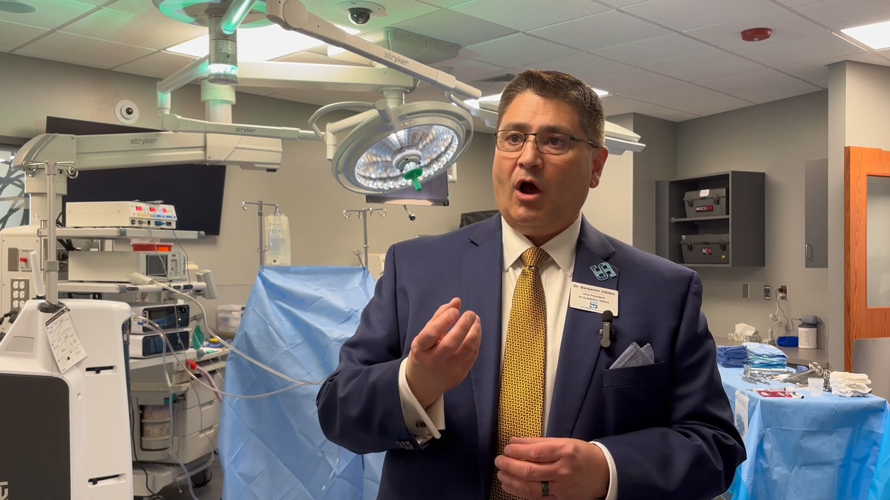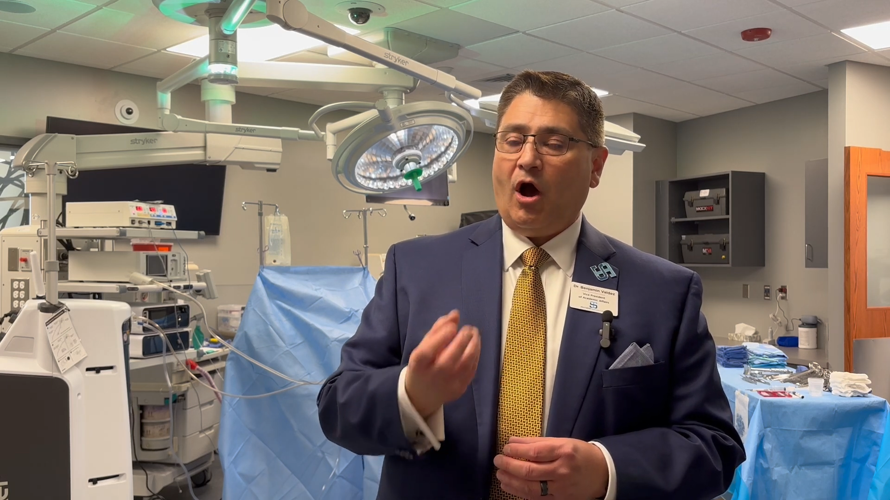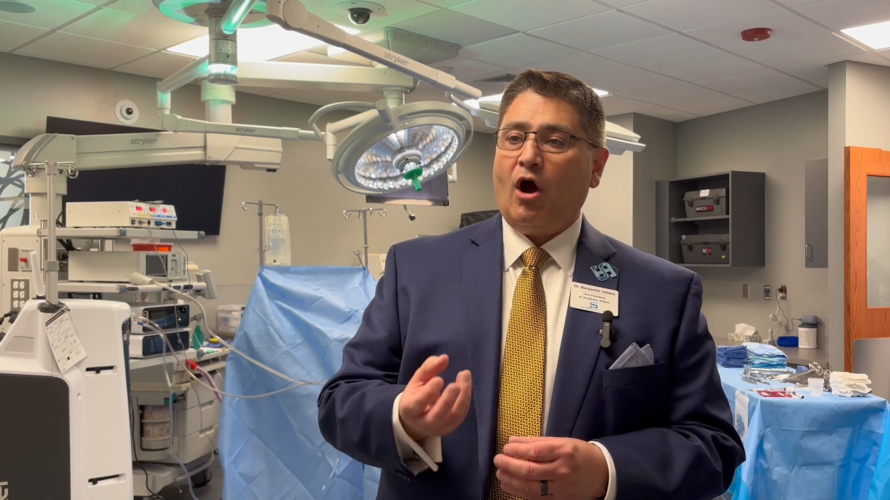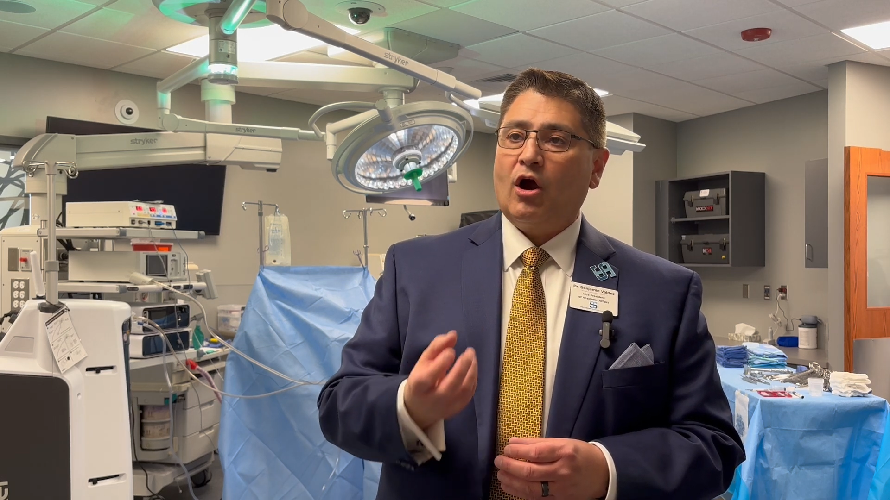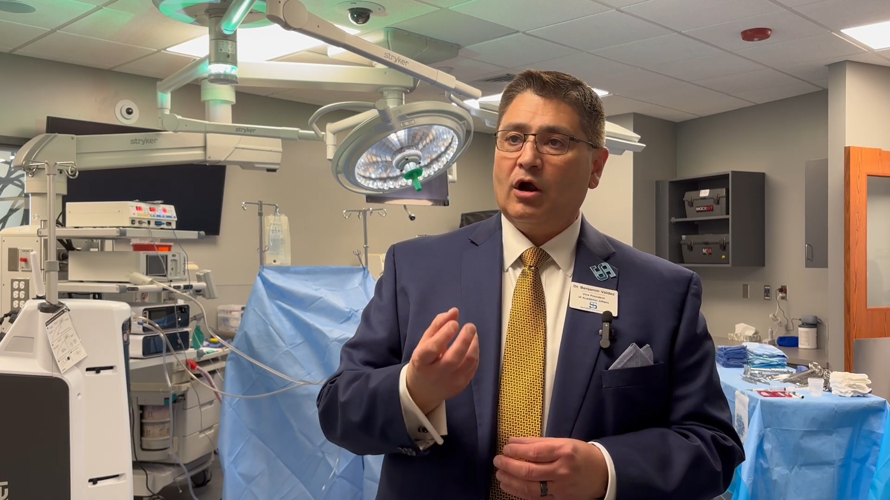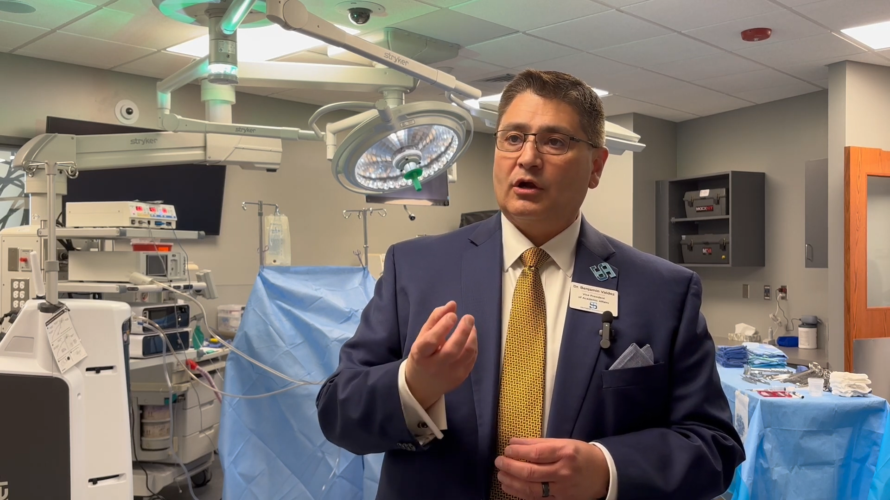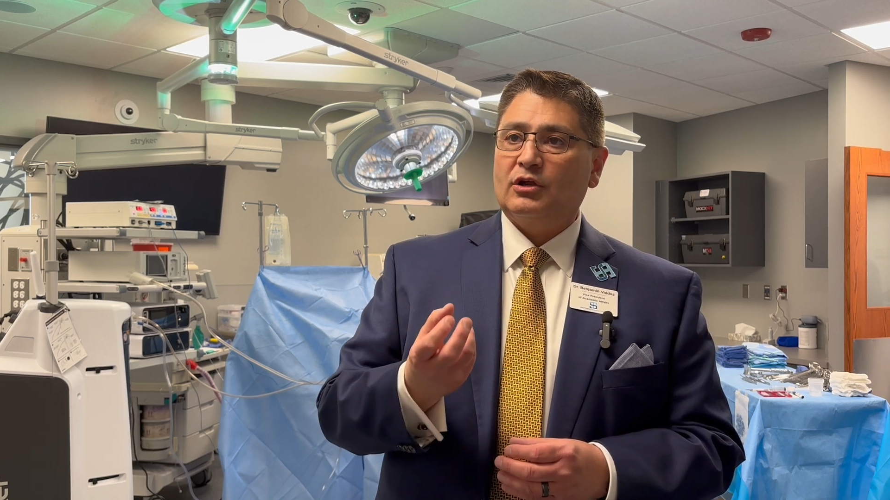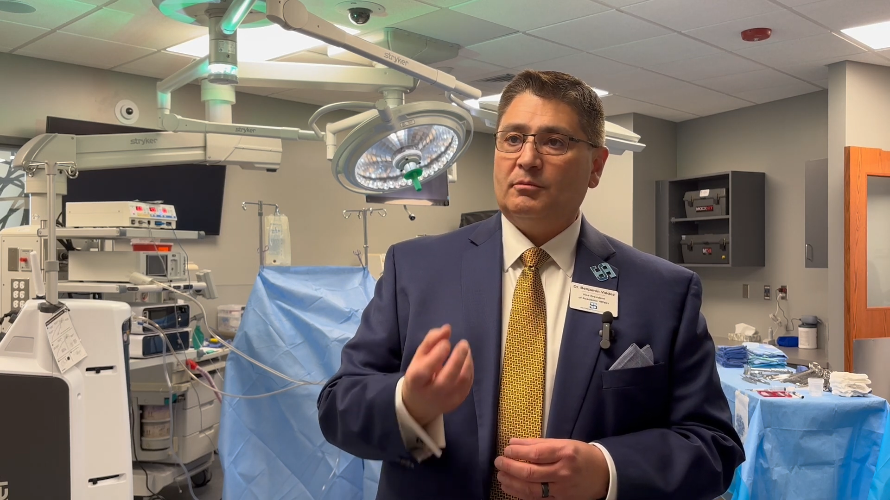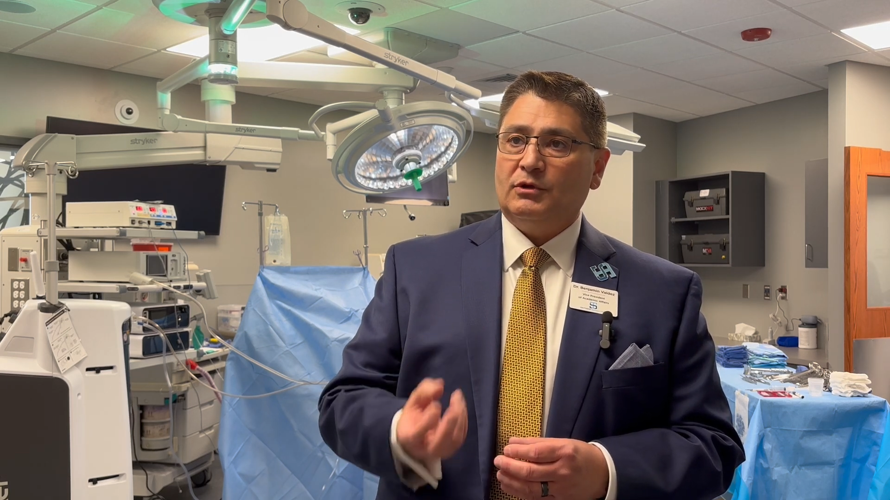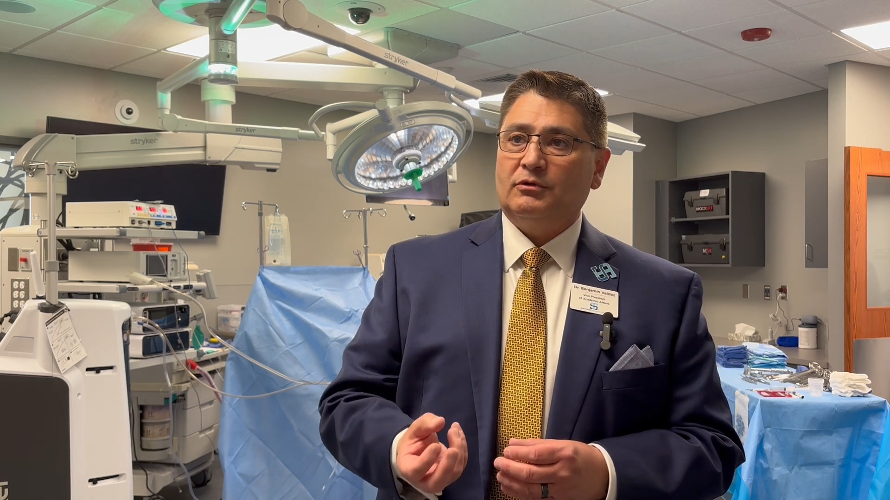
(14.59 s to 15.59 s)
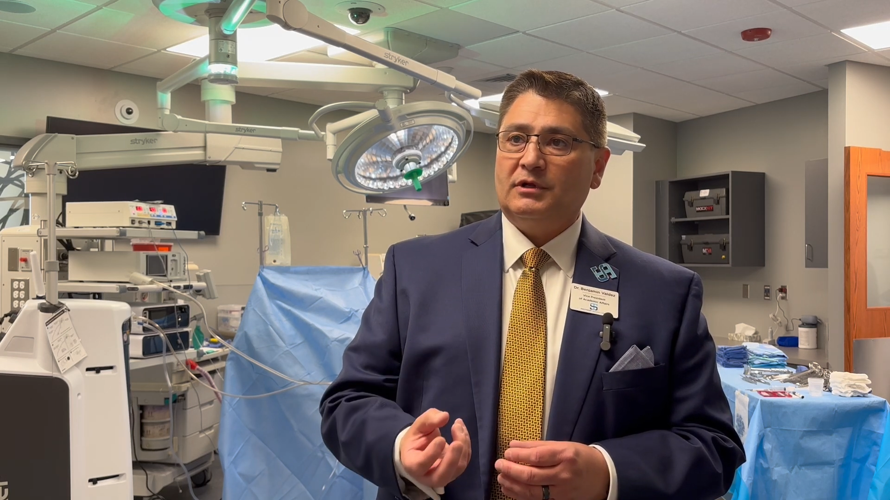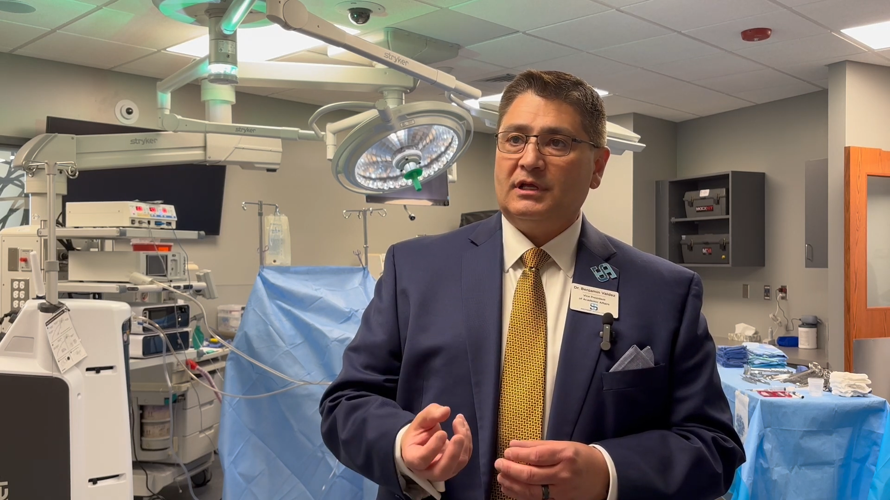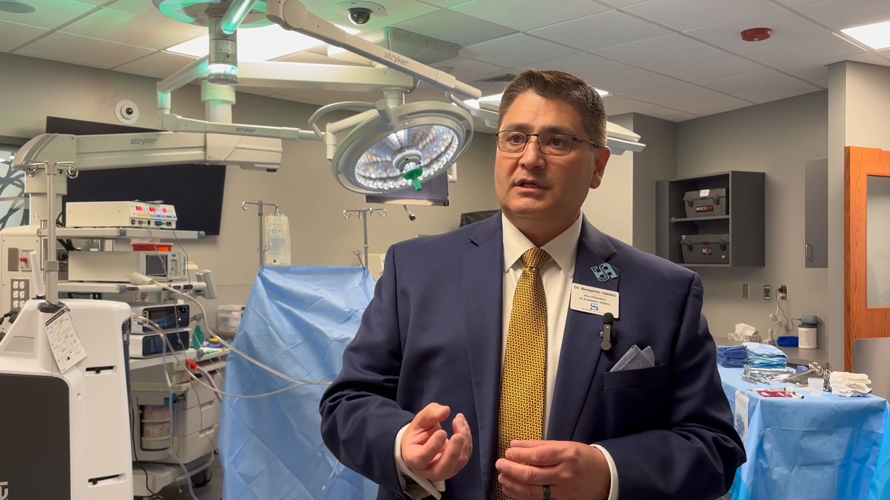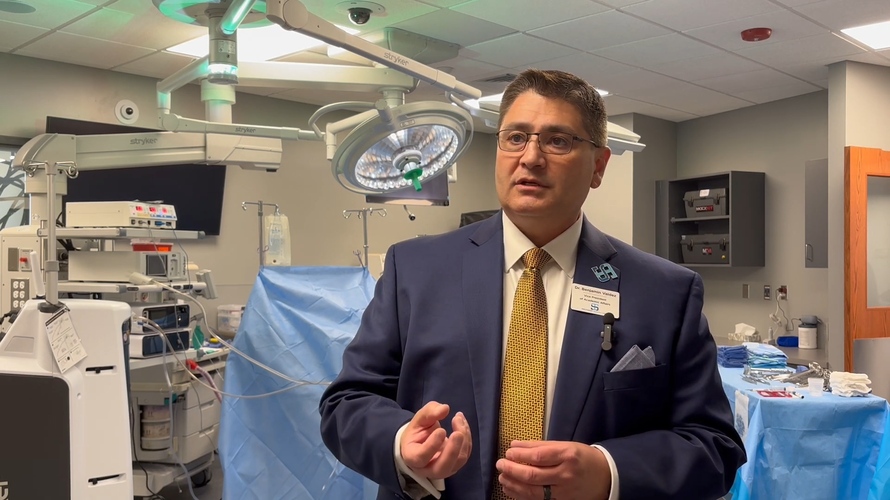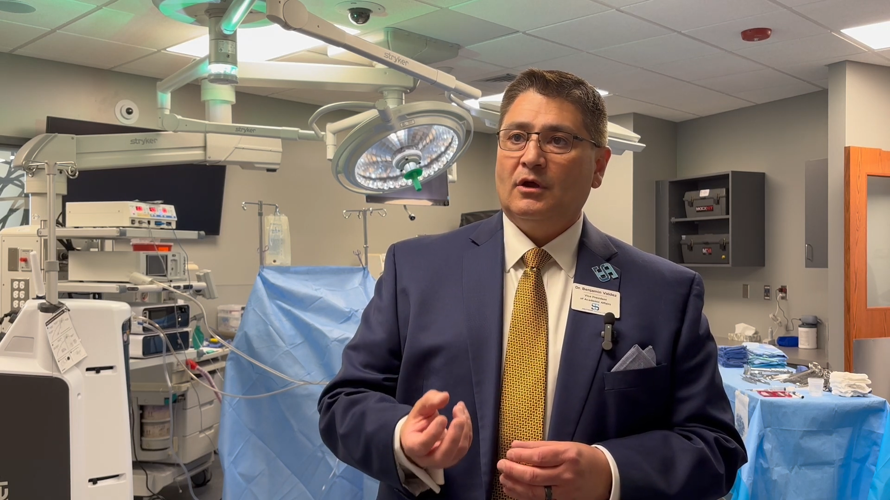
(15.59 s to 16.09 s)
our community